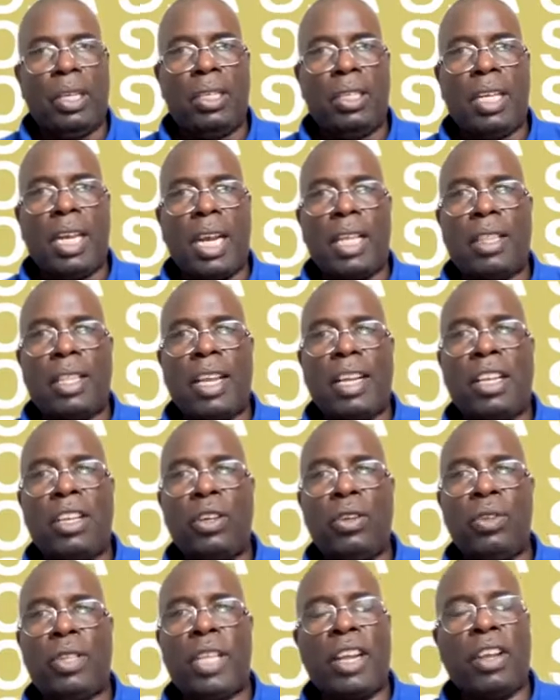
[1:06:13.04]
Yeah, thank
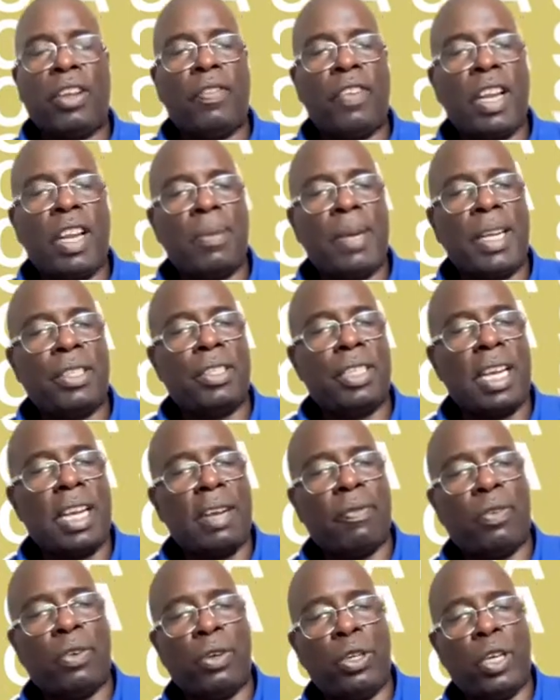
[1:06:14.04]
you. Thank you very much,
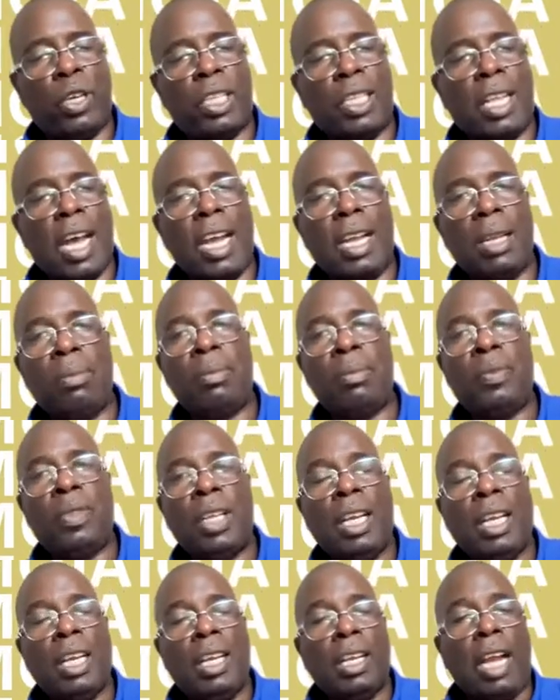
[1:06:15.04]
sir, for your time.
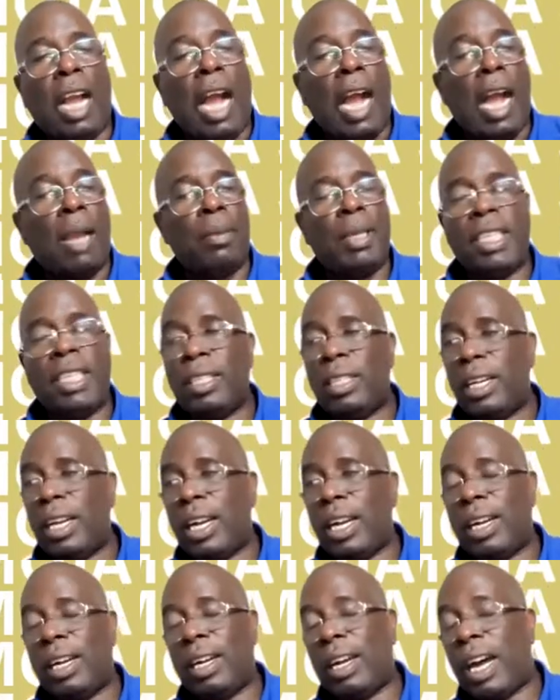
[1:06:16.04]
I mean,
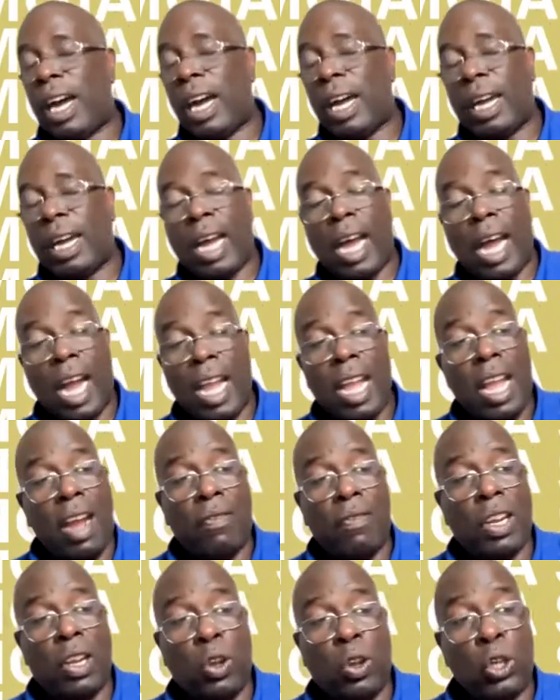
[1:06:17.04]
I
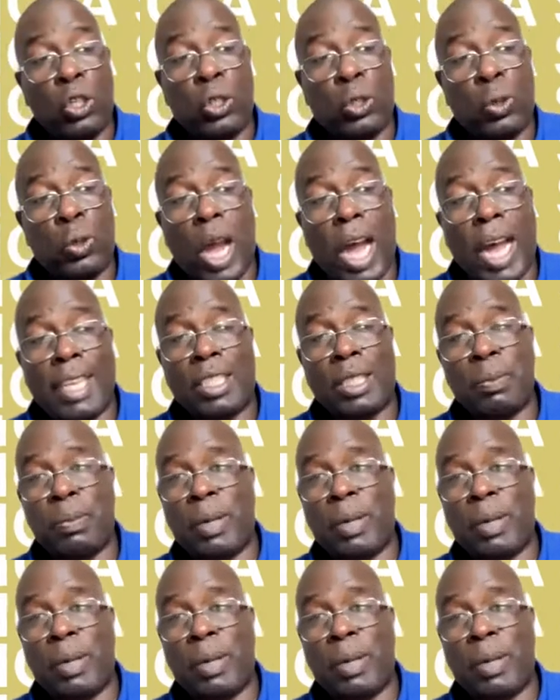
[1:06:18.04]
have a lot to ask,